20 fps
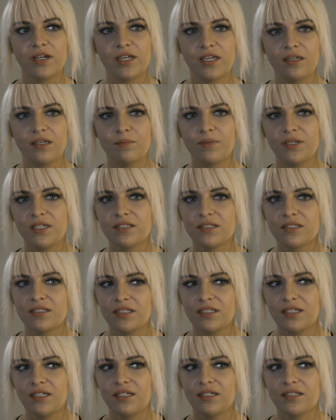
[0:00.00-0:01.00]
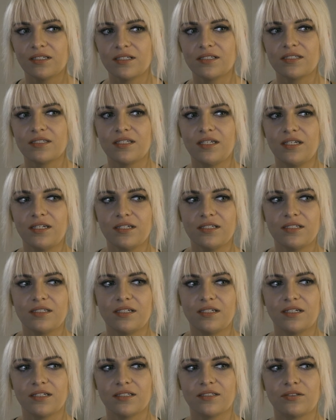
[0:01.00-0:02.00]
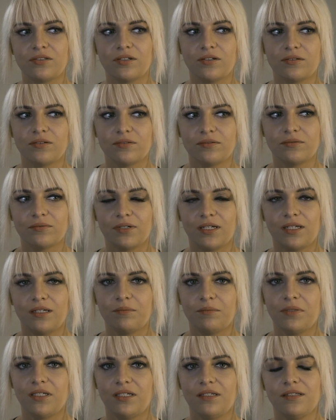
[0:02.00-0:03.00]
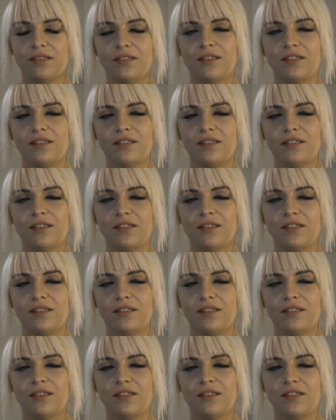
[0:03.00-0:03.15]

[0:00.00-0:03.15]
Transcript: we're ABC gonna go ahead and... is easy as do-re-mi.